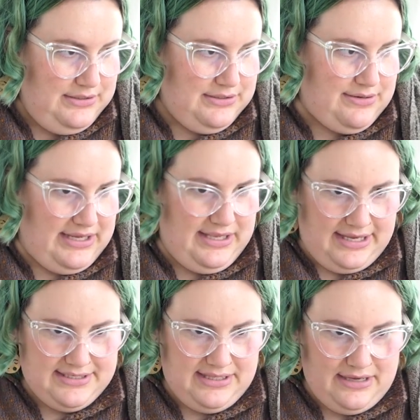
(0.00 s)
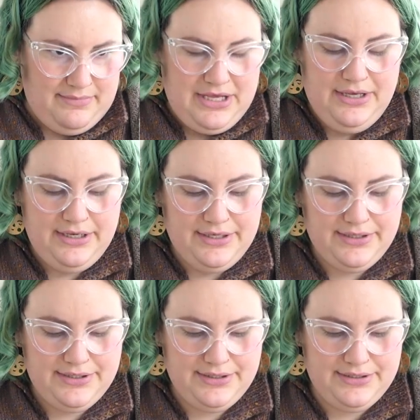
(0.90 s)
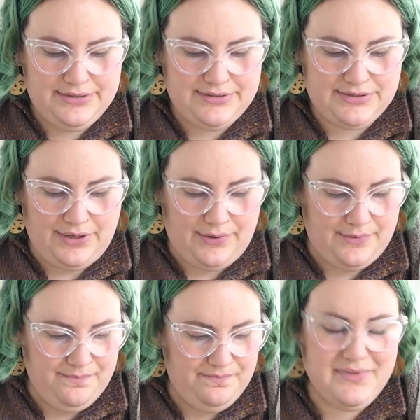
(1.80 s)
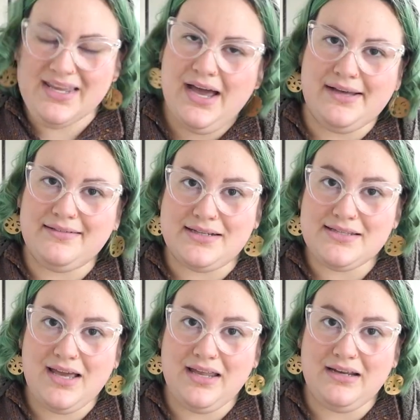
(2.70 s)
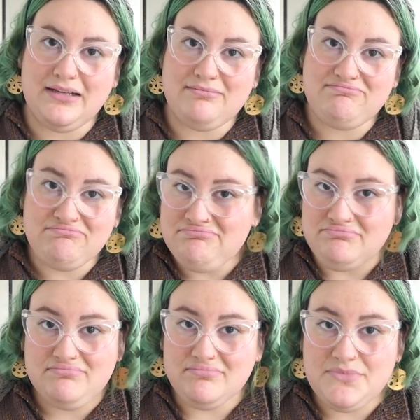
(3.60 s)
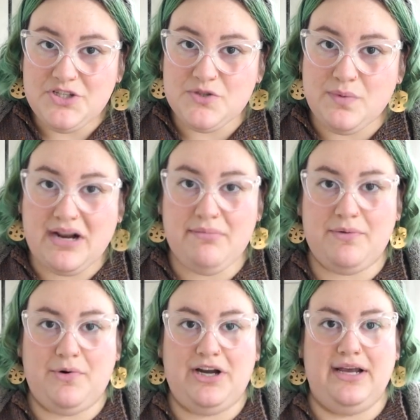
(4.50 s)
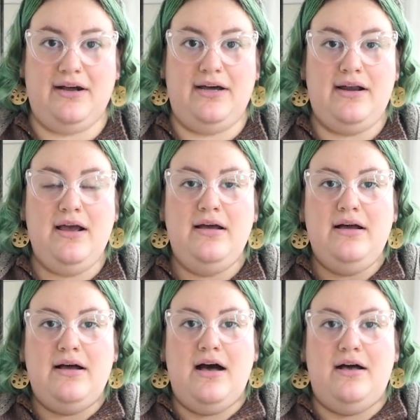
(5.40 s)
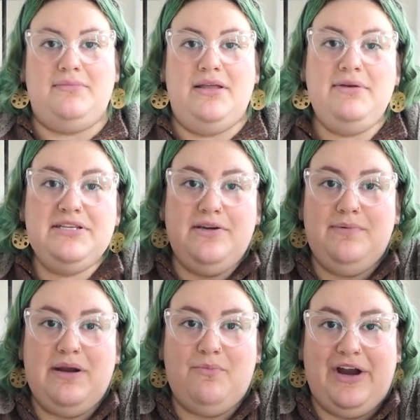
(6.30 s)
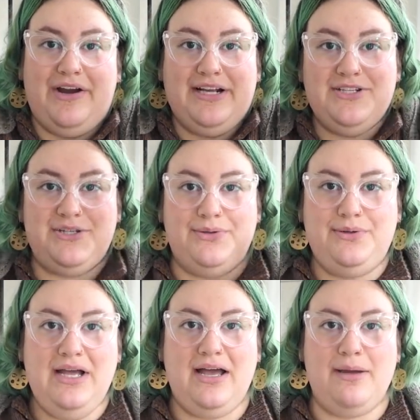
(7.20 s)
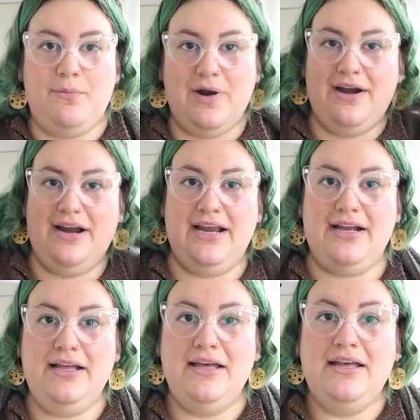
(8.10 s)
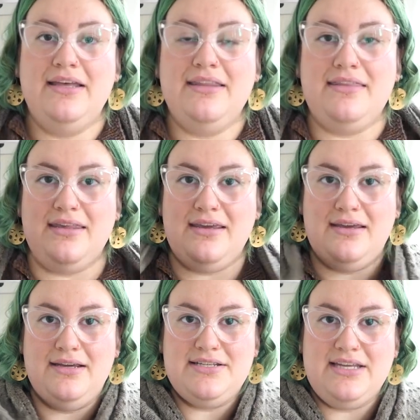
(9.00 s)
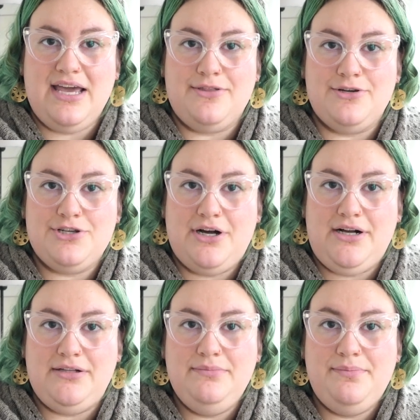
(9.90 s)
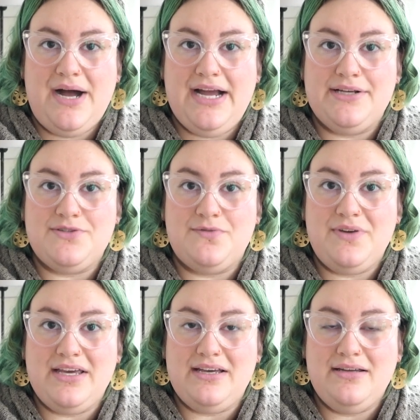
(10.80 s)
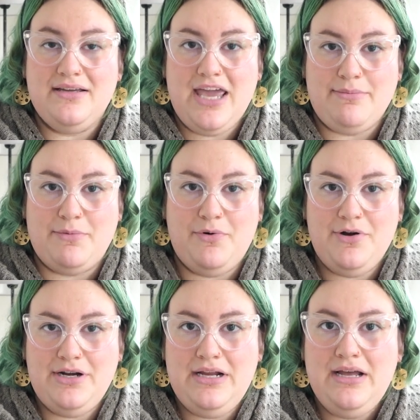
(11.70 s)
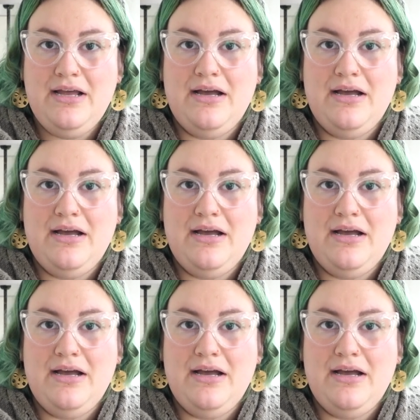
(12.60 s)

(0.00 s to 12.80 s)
so I can get to them. So yeah, that's kind of just what I've been working on. Let me tell you what I'm wearing too. I'm wearing the Together Shawl by Sophia Camaborn.